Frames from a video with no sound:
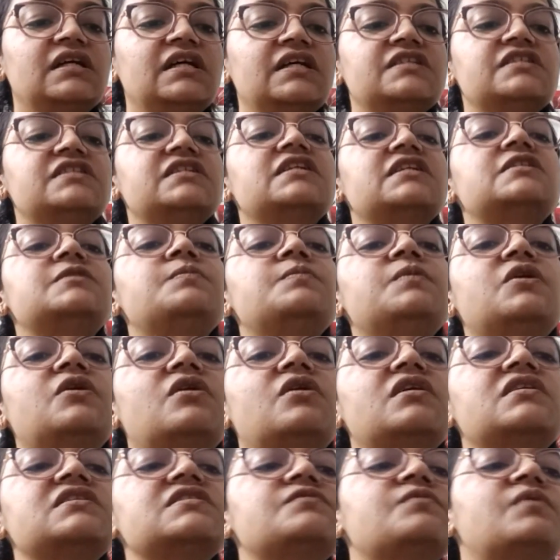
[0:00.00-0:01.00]
Just
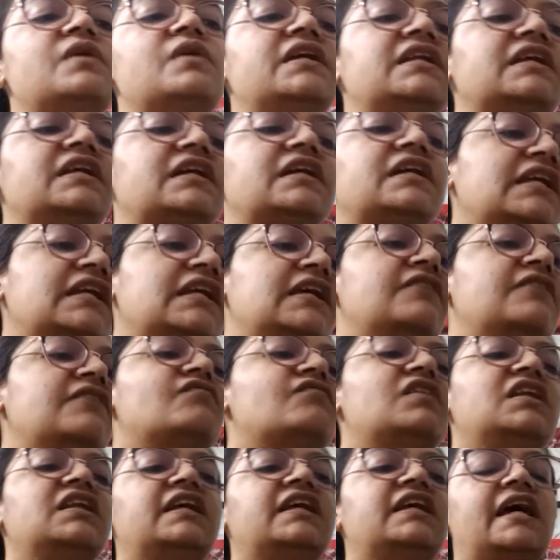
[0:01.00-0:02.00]
because one cream,
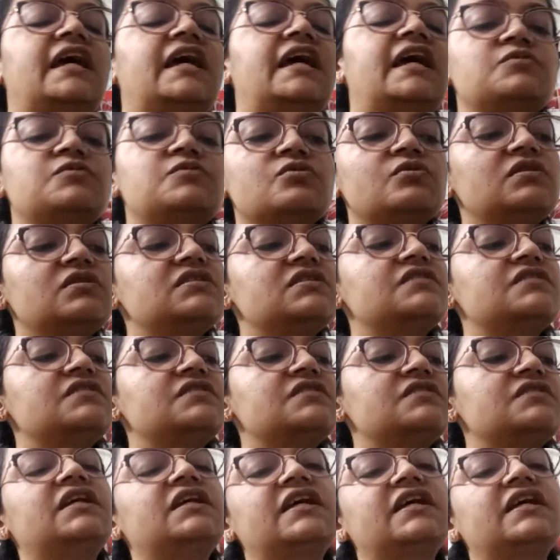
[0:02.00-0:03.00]
one capsule is
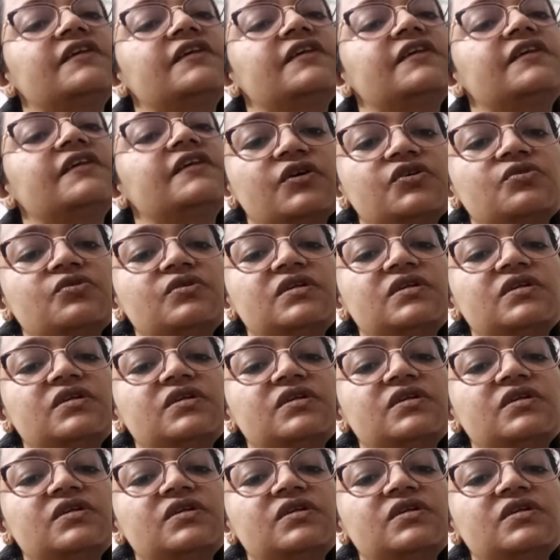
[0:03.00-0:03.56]
working for you